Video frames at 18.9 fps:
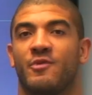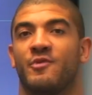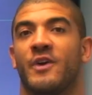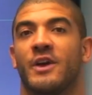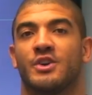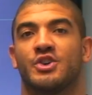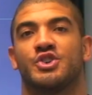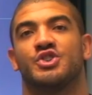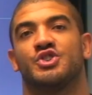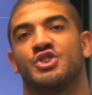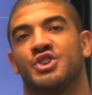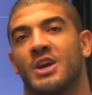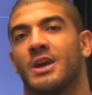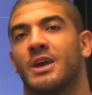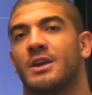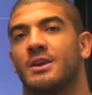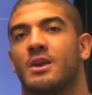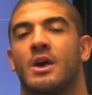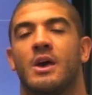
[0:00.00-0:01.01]
fish,
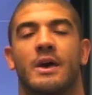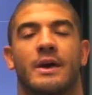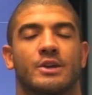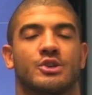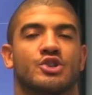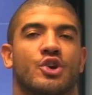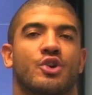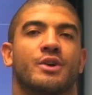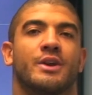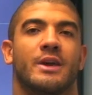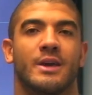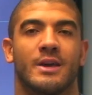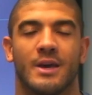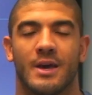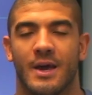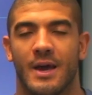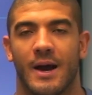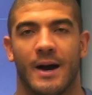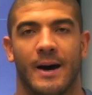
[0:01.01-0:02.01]
chicken,
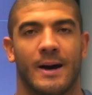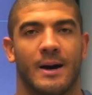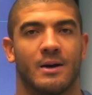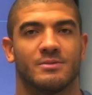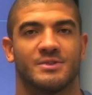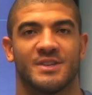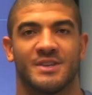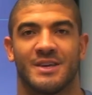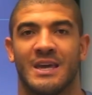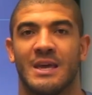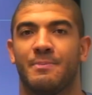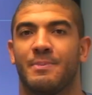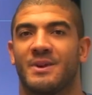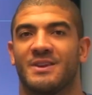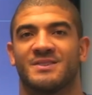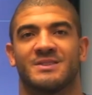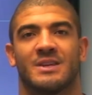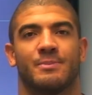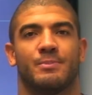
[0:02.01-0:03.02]
turkey. To keep
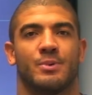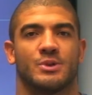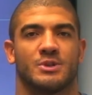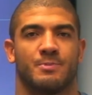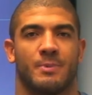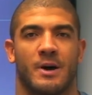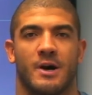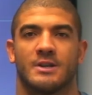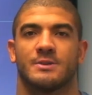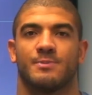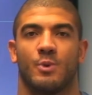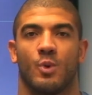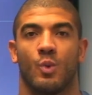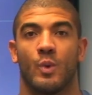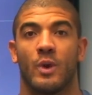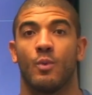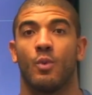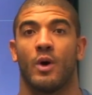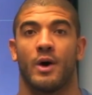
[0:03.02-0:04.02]
it as simple as
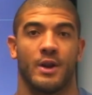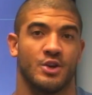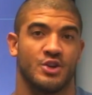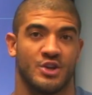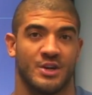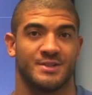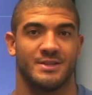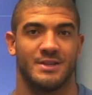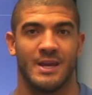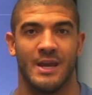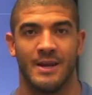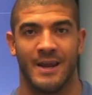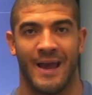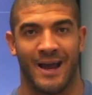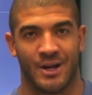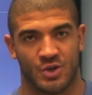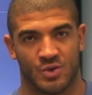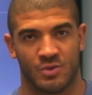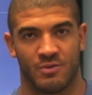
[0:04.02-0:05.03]
possible, we want to just eat
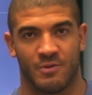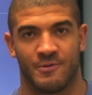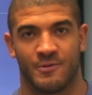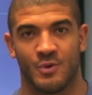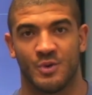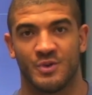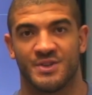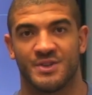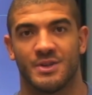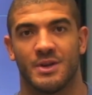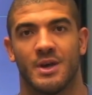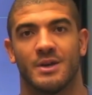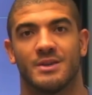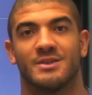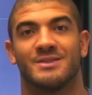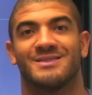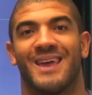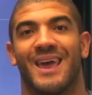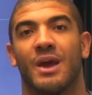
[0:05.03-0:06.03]
natural foods.
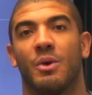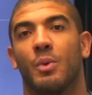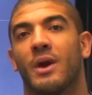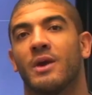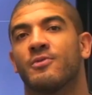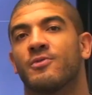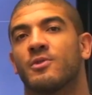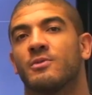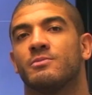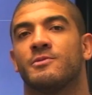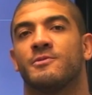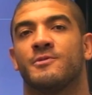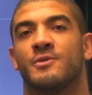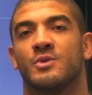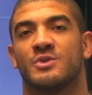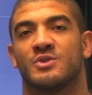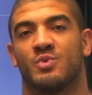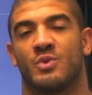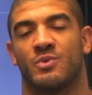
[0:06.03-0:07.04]
Stay away from
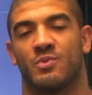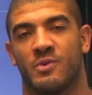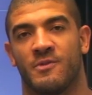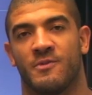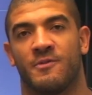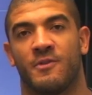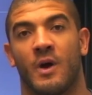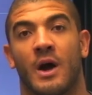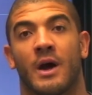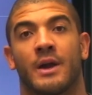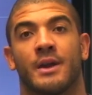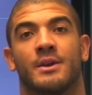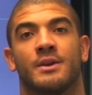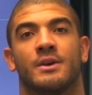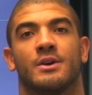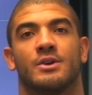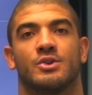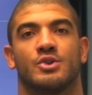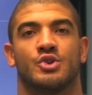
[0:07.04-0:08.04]
foods with
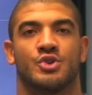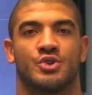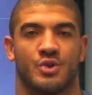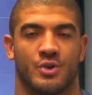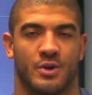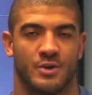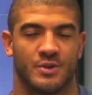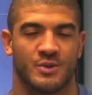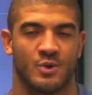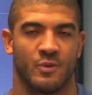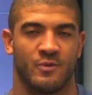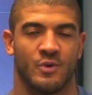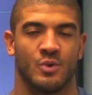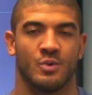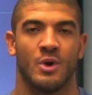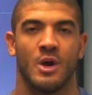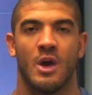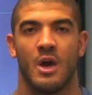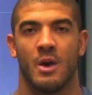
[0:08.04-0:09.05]
refined sugar. So if
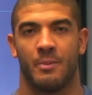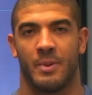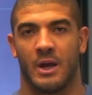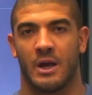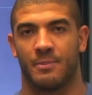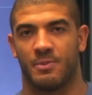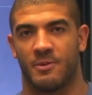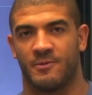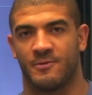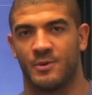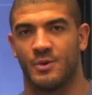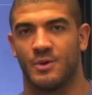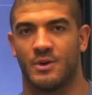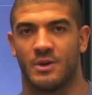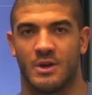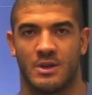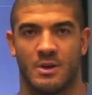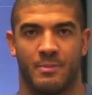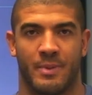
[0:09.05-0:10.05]
you pick up a
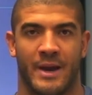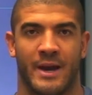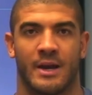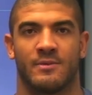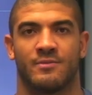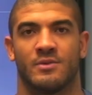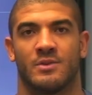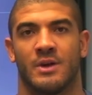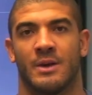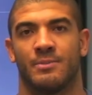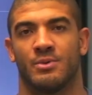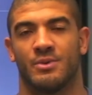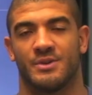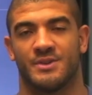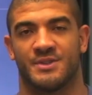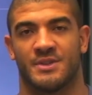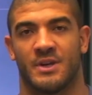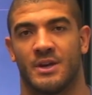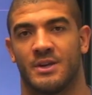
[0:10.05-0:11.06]
food and on the back of the label
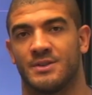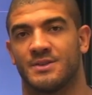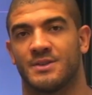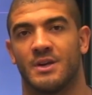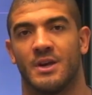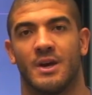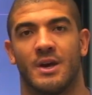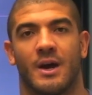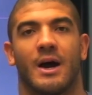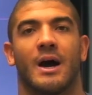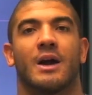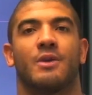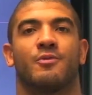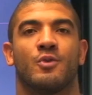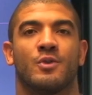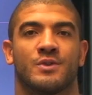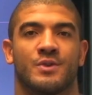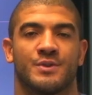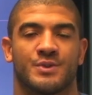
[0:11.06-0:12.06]
it says high
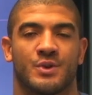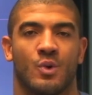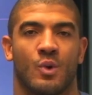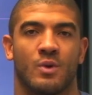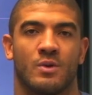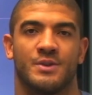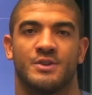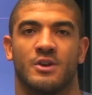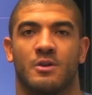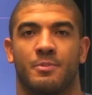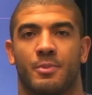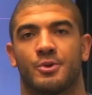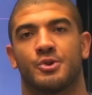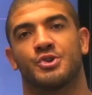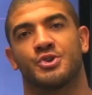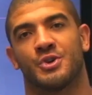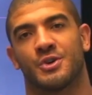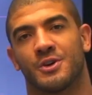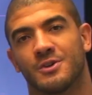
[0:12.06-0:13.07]
fructose corn syrup or
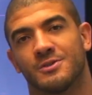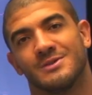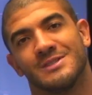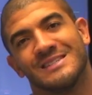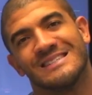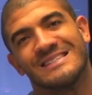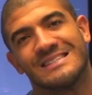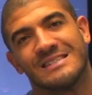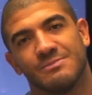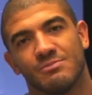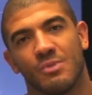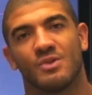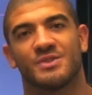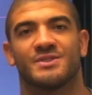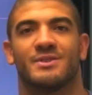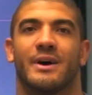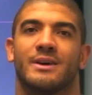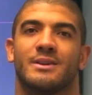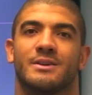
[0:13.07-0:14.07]
sugar,
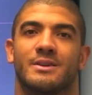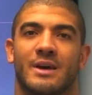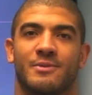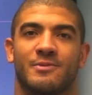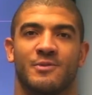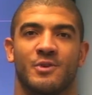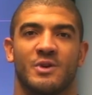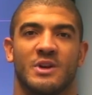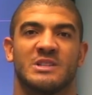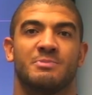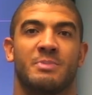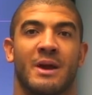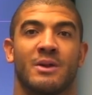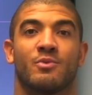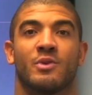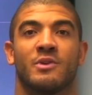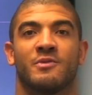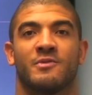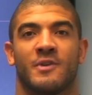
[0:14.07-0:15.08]
most likely that food has
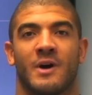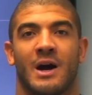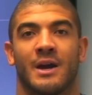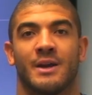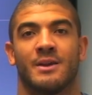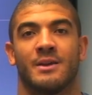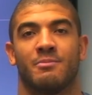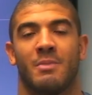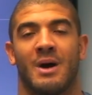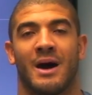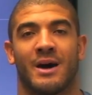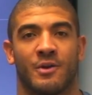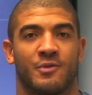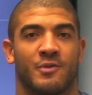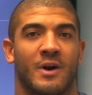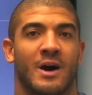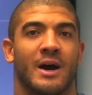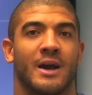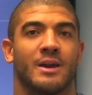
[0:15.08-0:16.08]
been refined and
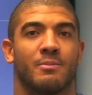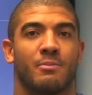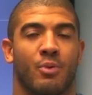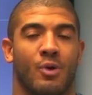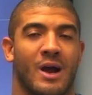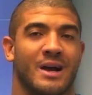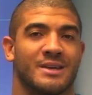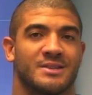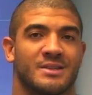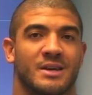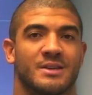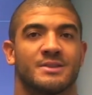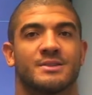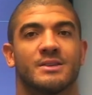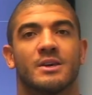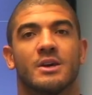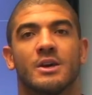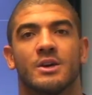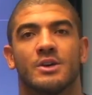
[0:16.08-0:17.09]
modified and
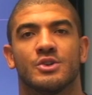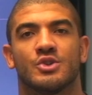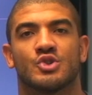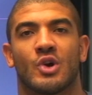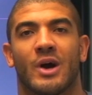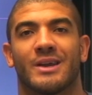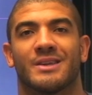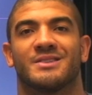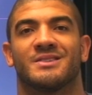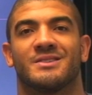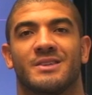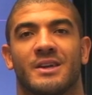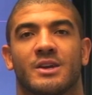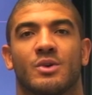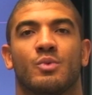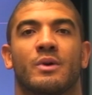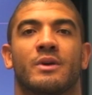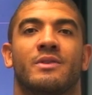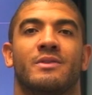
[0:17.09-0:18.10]
processed. Try to
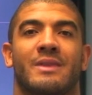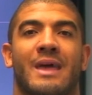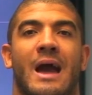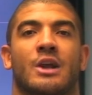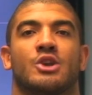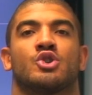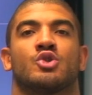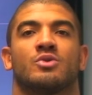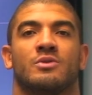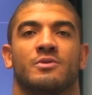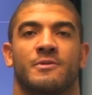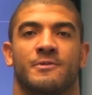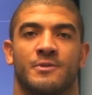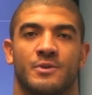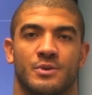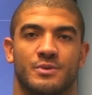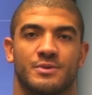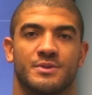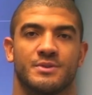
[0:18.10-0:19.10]
stick with natural
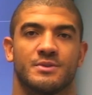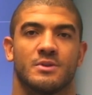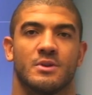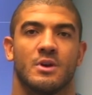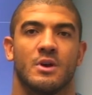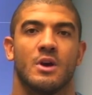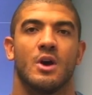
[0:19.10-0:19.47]
foods.